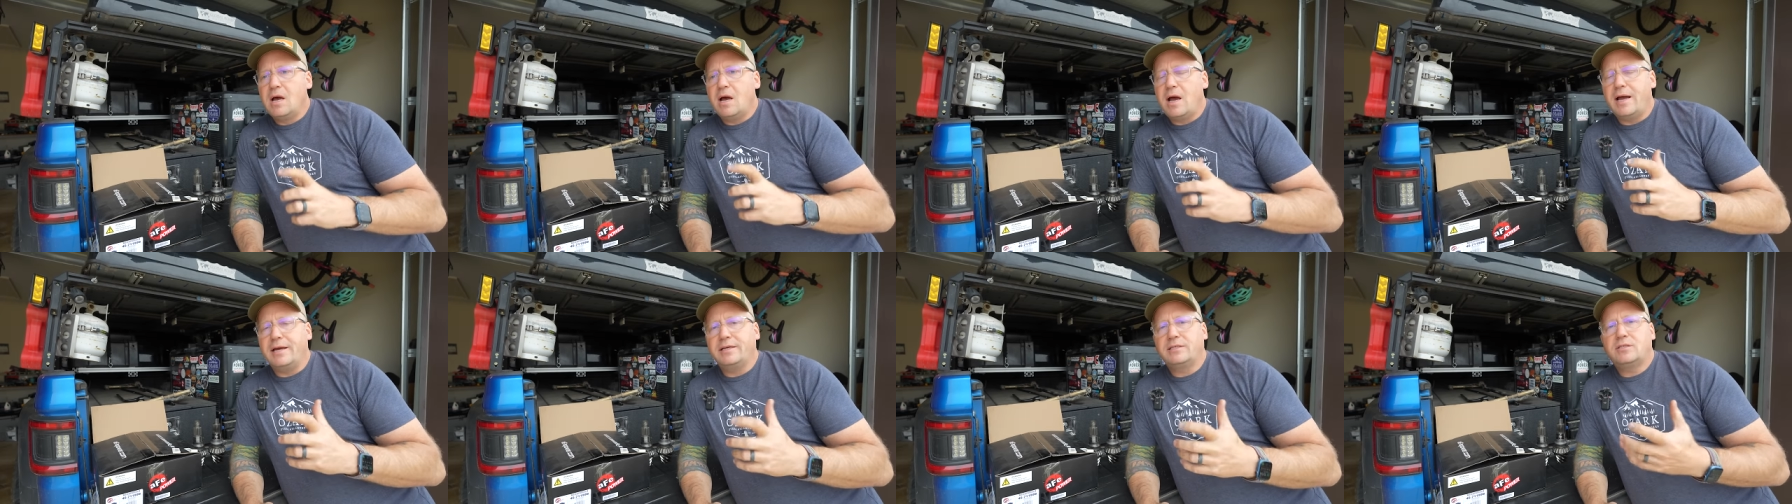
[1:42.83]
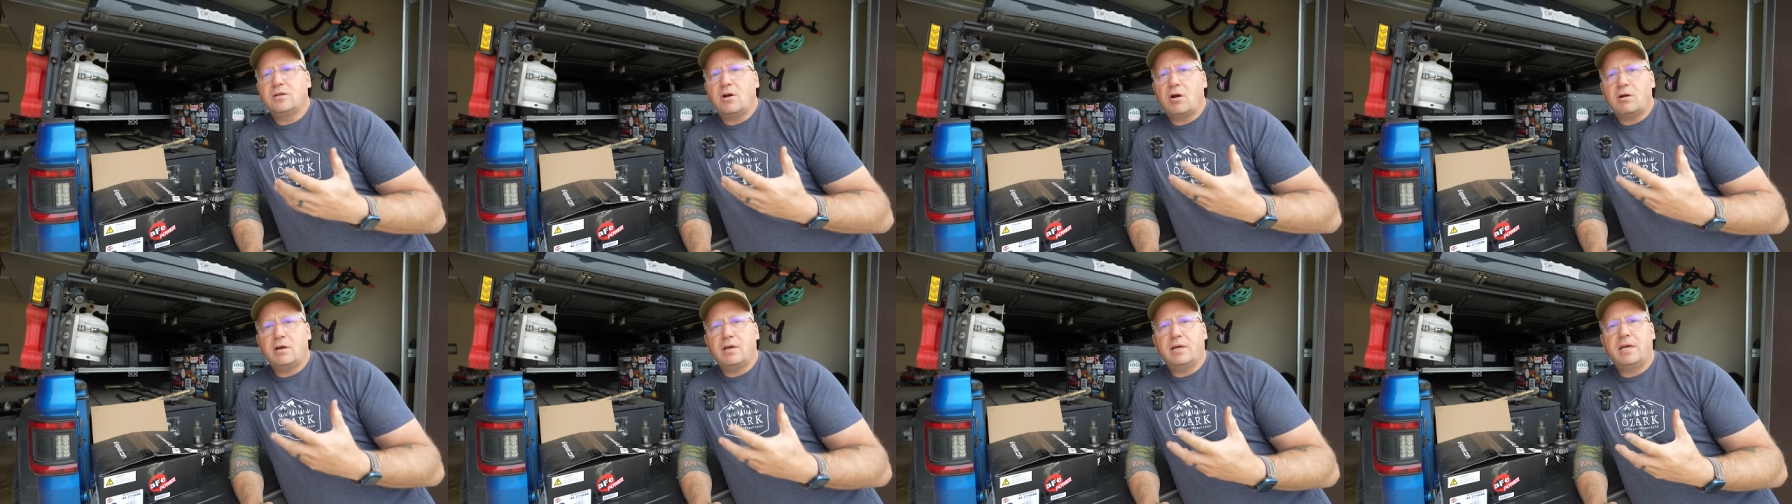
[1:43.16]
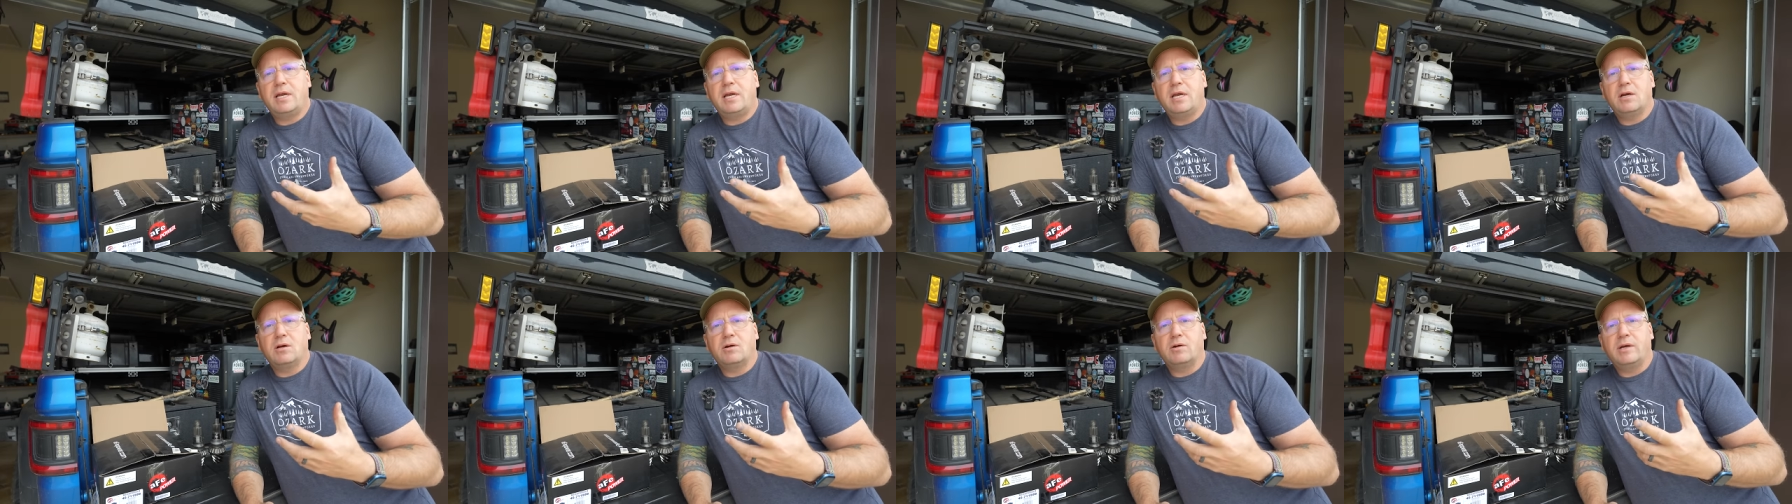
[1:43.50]
I started
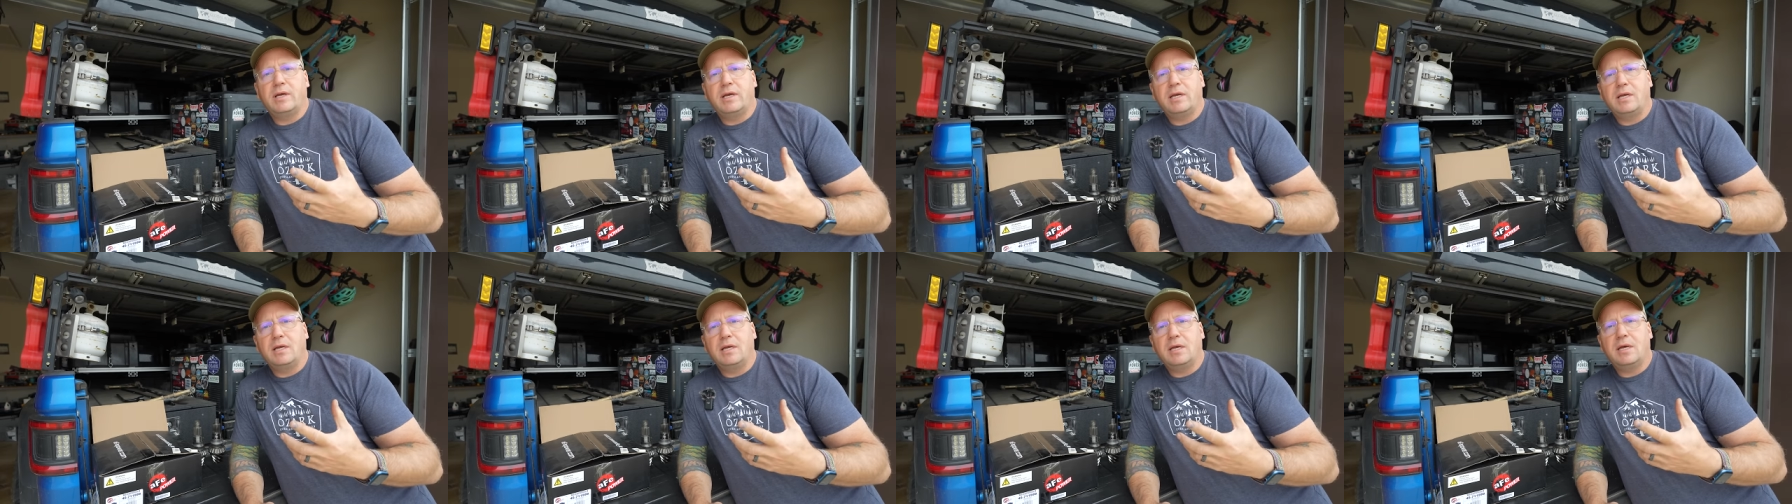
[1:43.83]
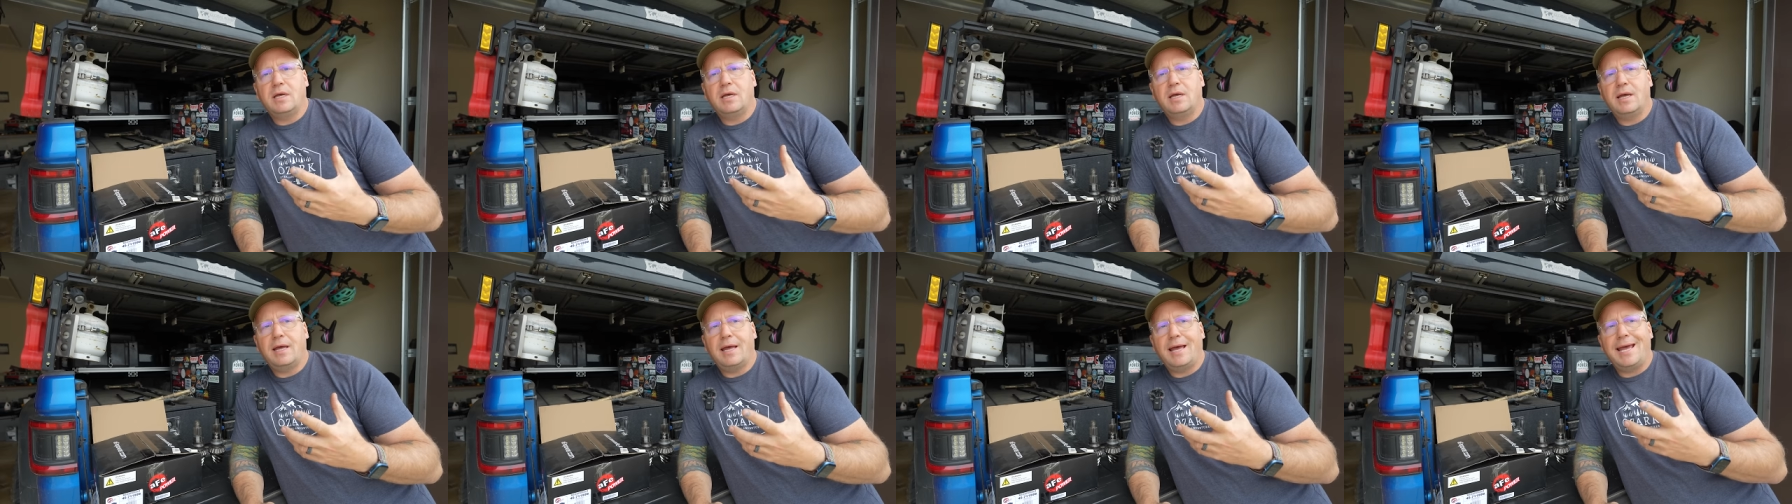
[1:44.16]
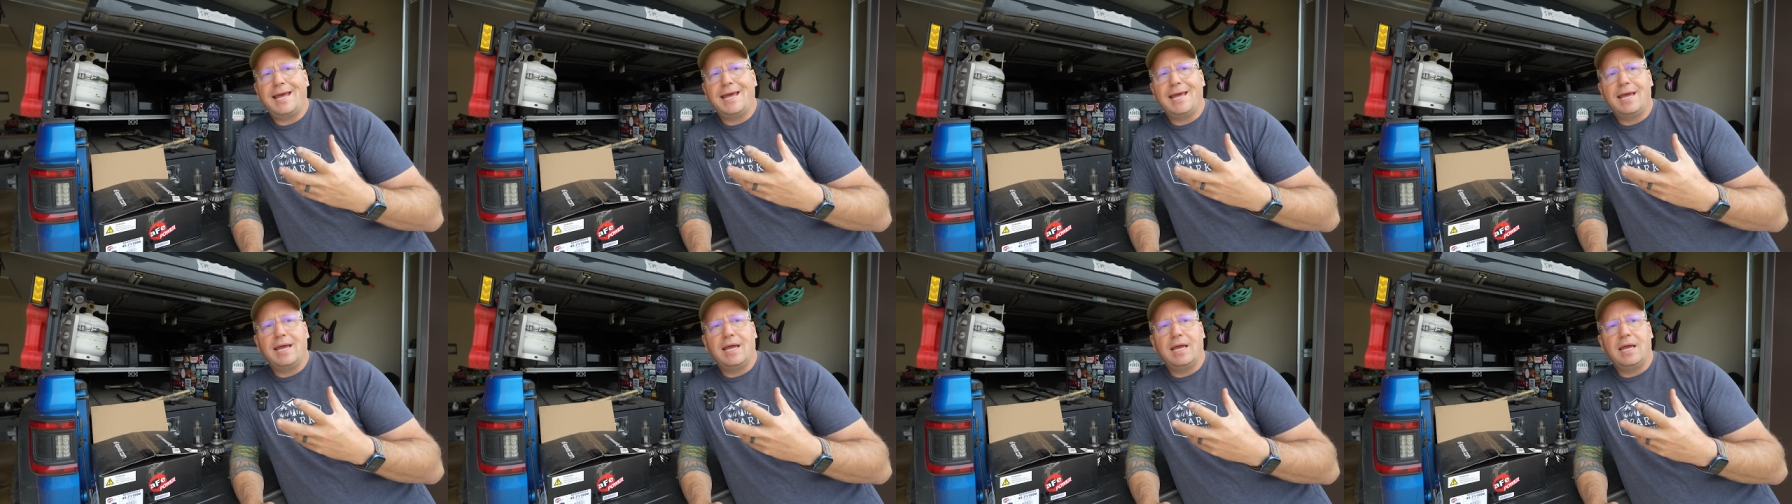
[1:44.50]
hearing
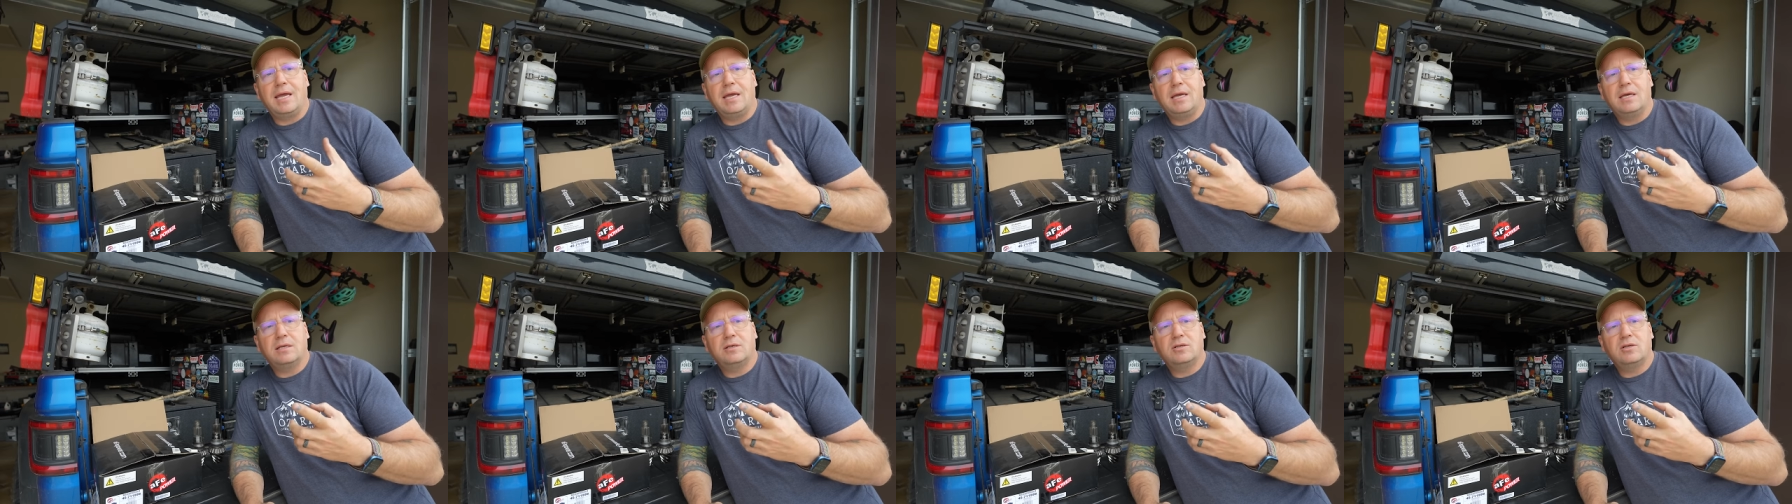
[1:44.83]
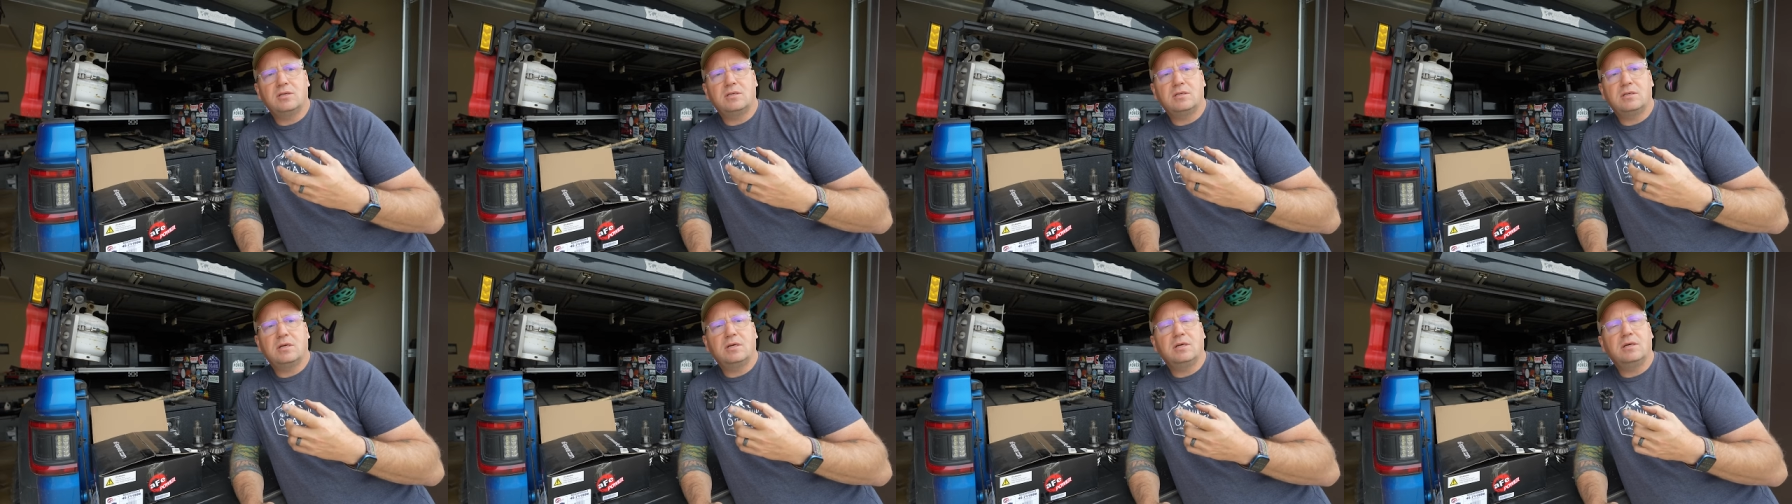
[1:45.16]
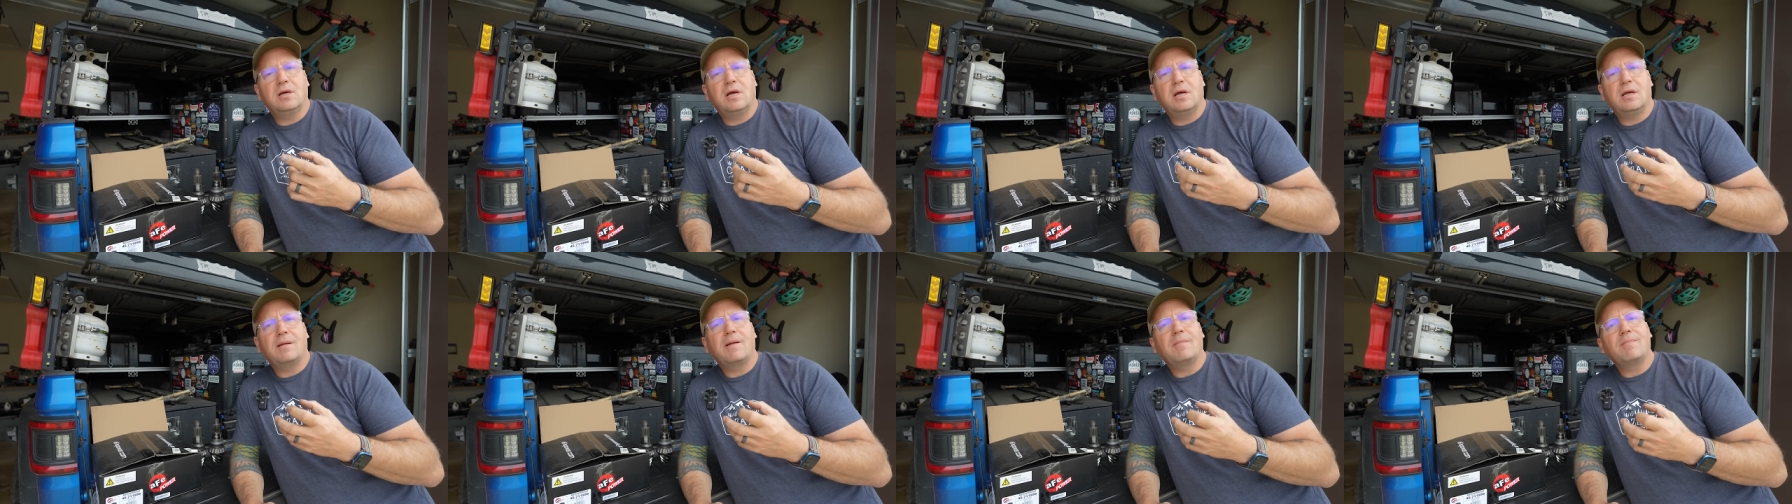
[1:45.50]
just
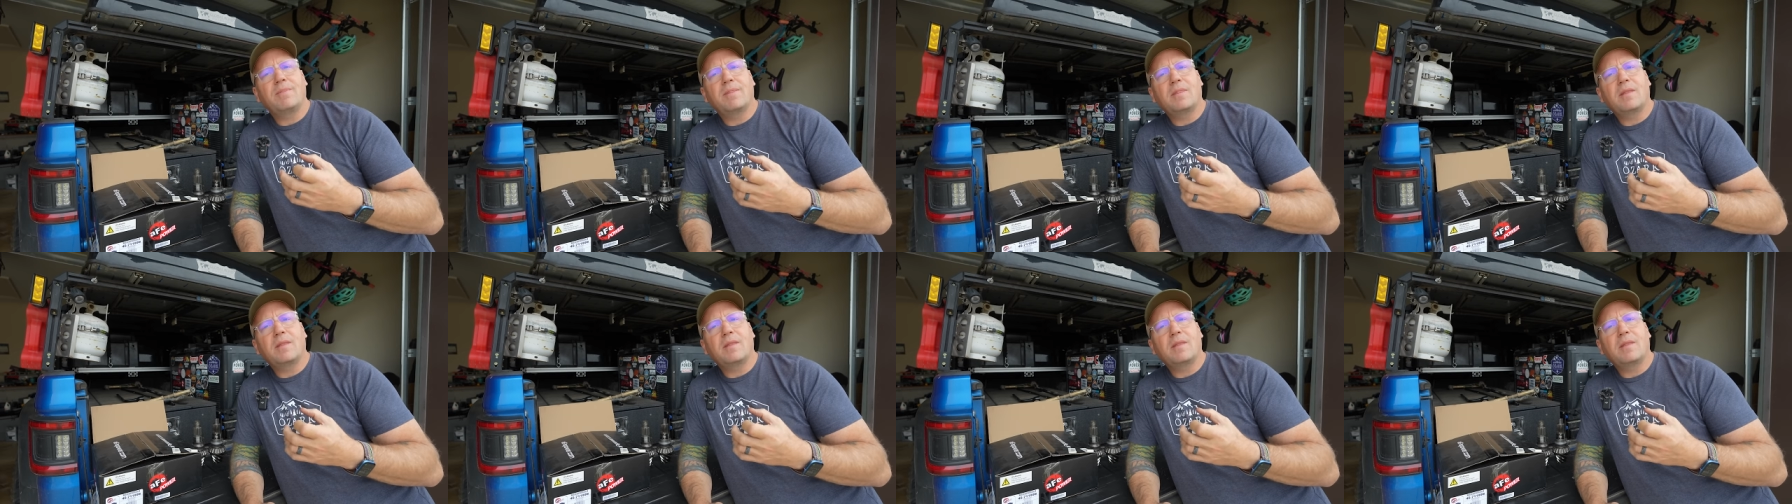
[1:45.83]
a